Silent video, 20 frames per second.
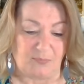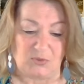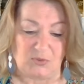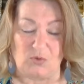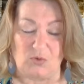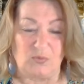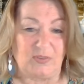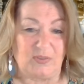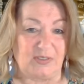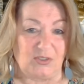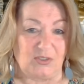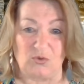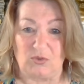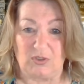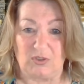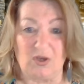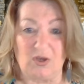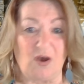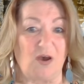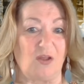you don't need to go
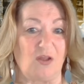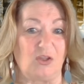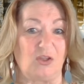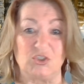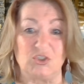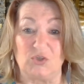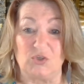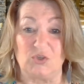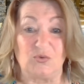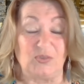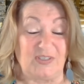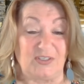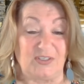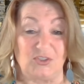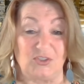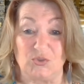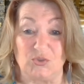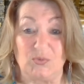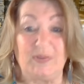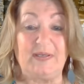to college, you don't need
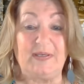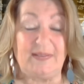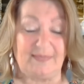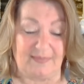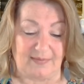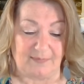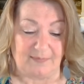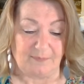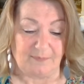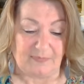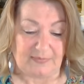to do anything